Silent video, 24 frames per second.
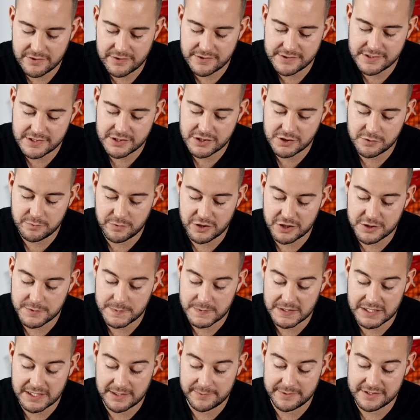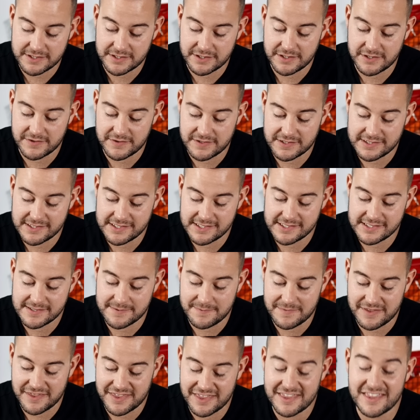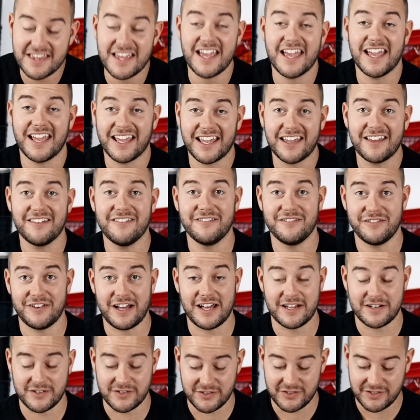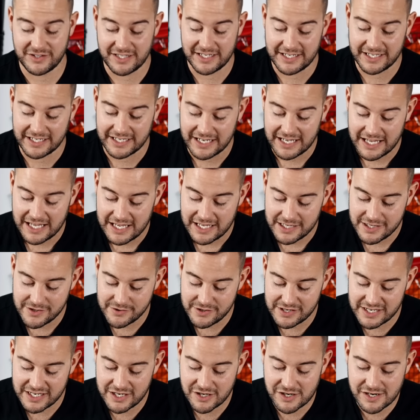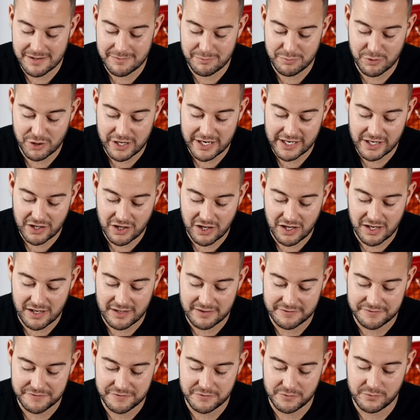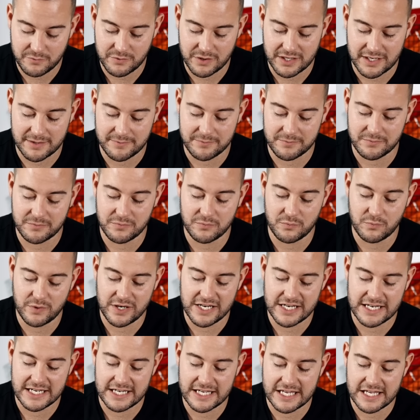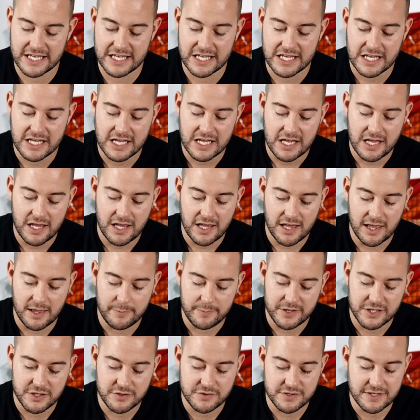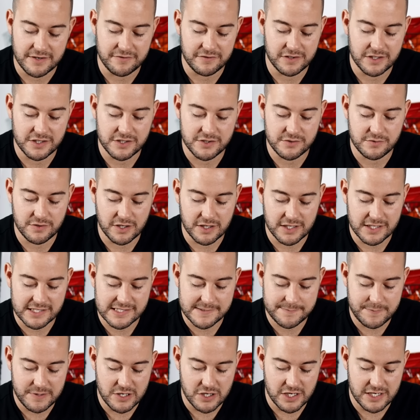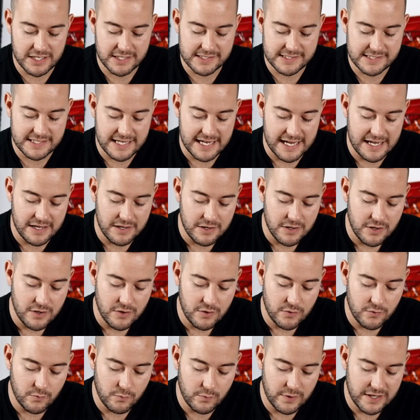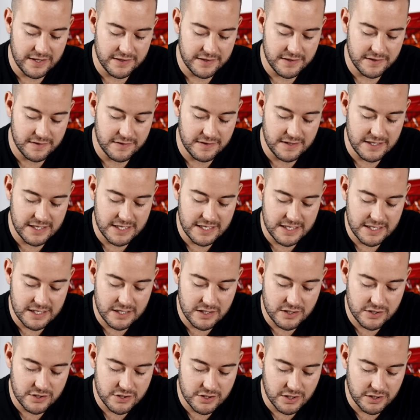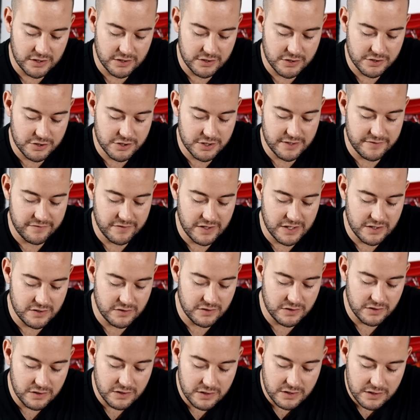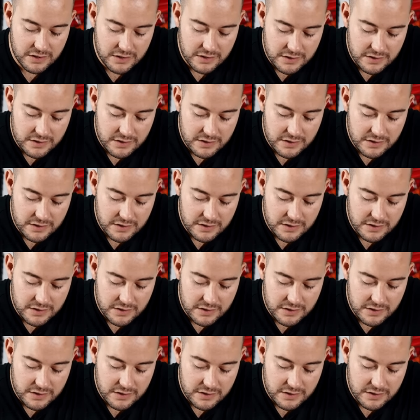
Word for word: I don't use it too much, but let me tell you, this is some thick vinyl. Like you can hear it break off when I'm weeding it, um, and you definitely do not experience that with the Dollar Tree bottle.